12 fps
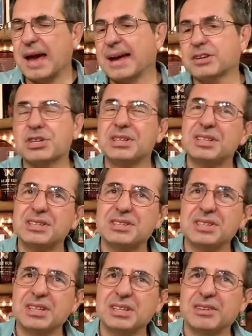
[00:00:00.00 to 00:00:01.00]
Actually, I did
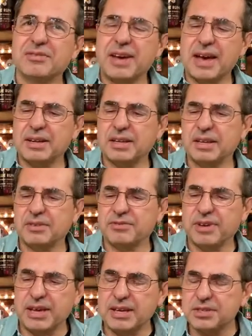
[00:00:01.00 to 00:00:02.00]
see it in Nevada and
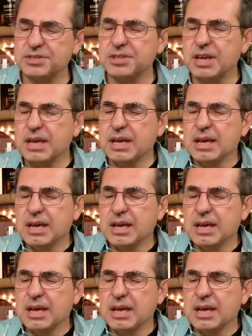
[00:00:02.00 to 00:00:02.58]
Vegas.